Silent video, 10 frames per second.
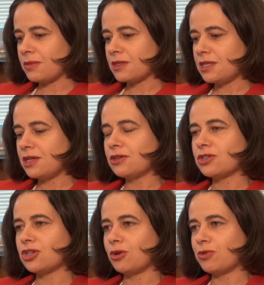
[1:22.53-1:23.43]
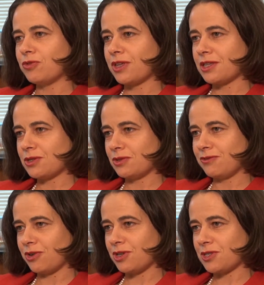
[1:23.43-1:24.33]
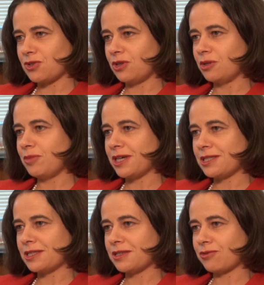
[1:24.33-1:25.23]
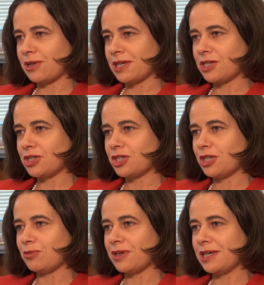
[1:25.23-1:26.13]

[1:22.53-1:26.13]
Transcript: Sitting on top of that sort of very solid basis of relationship